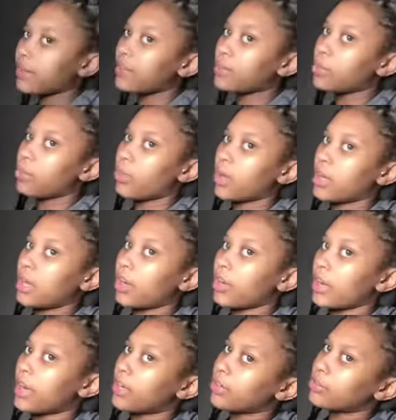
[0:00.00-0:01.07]
you want. All you
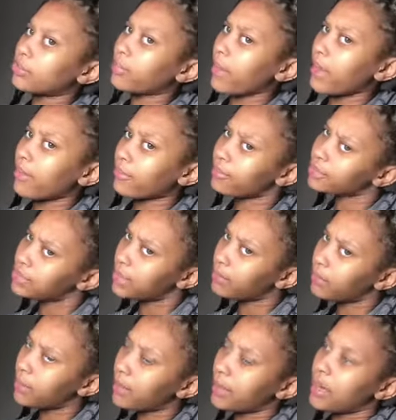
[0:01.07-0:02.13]
had to do is pay for
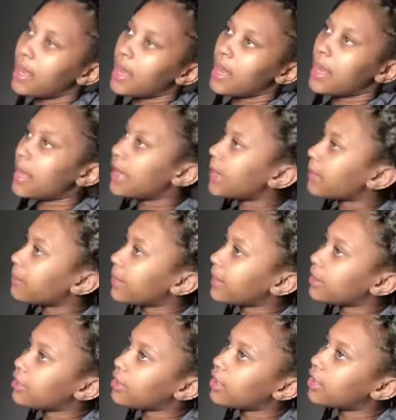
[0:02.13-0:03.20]
shipping. And I'm like,
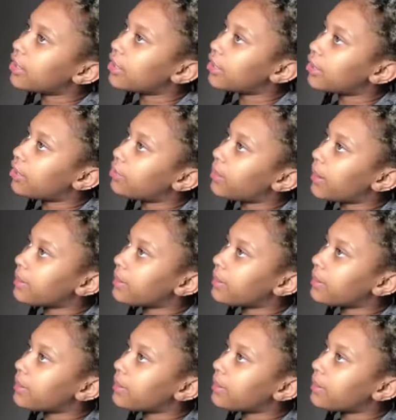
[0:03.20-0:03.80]
no, probably